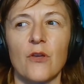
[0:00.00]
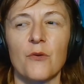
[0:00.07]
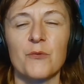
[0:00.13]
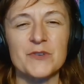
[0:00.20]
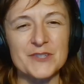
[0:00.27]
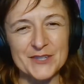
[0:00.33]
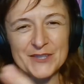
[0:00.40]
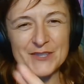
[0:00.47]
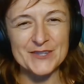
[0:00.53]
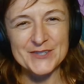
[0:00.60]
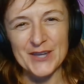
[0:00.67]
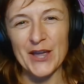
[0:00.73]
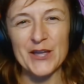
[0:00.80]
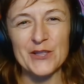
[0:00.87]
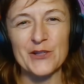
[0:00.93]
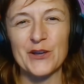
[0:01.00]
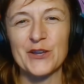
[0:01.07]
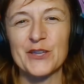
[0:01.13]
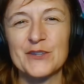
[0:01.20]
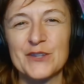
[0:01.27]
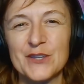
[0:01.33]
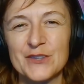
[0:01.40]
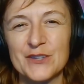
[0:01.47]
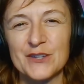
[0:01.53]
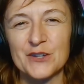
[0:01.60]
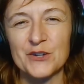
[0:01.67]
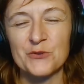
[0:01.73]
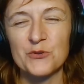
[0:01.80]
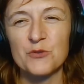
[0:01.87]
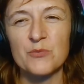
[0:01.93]
was in this dialogue in the
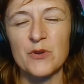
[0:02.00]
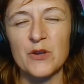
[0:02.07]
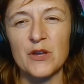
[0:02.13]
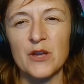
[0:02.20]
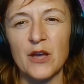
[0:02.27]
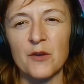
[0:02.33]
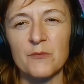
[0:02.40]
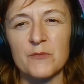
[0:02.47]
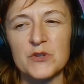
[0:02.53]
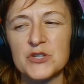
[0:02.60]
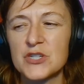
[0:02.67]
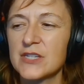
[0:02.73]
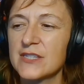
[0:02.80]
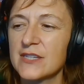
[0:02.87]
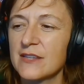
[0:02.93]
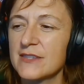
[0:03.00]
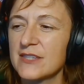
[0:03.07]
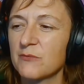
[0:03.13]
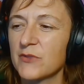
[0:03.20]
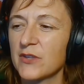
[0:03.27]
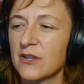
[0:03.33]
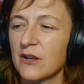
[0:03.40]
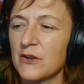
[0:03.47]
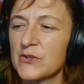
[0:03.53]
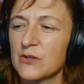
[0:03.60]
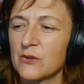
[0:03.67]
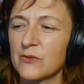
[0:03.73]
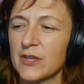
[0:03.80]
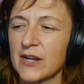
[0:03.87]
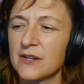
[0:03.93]
group, she said something
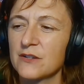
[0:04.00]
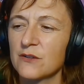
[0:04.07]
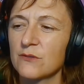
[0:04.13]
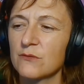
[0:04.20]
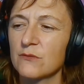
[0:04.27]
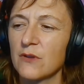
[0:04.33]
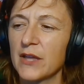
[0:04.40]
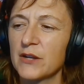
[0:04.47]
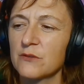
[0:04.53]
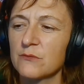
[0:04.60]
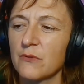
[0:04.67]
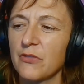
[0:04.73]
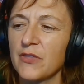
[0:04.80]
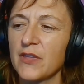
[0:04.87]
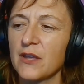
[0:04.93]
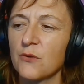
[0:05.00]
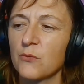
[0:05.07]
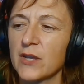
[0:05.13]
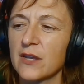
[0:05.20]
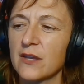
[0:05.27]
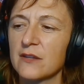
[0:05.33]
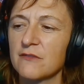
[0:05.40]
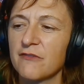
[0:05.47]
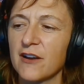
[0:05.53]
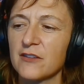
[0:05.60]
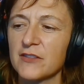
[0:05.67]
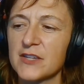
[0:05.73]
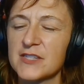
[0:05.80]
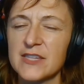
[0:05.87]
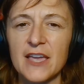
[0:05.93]
also that I don't think we can
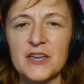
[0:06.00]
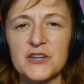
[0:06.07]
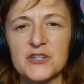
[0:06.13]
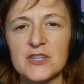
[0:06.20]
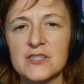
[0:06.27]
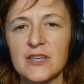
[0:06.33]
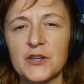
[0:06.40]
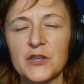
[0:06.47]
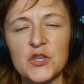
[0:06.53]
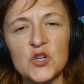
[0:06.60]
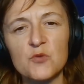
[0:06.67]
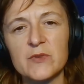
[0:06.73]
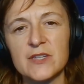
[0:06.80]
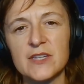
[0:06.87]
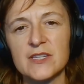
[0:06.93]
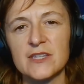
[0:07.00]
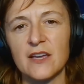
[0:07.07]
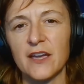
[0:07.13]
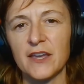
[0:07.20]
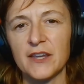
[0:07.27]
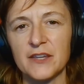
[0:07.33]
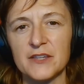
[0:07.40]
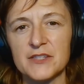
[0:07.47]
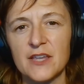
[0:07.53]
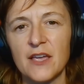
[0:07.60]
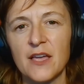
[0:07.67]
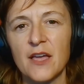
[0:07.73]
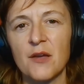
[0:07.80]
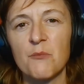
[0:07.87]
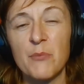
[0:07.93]
fairly say. She said human design is
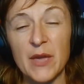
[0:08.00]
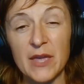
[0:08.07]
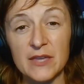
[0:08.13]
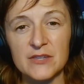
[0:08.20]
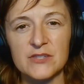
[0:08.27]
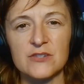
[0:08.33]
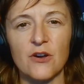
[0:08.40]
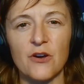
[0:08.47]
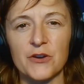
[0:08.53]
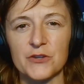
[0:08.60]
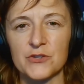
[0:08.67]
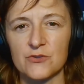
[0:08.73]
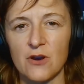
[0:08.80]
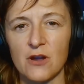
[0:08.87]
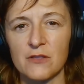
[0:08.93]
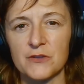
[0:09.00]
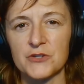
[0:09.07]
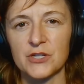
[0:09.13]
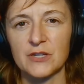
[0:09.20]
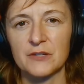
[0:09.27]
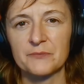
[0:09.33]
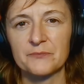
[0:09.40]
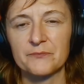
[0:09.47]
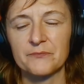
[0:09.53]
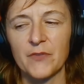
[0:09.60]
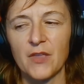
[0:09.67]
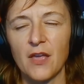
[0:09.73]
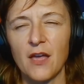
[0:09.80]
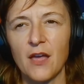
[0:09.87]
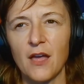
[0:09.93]
based on astrology.
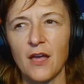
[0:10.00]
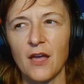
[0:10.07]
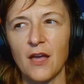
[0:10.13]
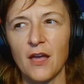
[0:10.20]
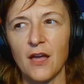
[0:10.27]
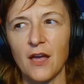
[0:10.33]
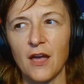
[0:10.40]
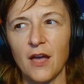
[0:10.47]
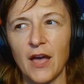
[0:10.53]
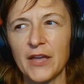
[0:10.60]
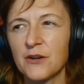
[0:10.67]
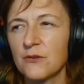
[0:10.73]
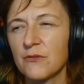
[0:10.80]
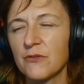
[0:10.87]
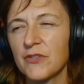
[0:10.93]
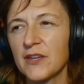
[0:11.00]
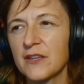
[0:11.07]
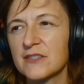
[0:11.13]
I don't think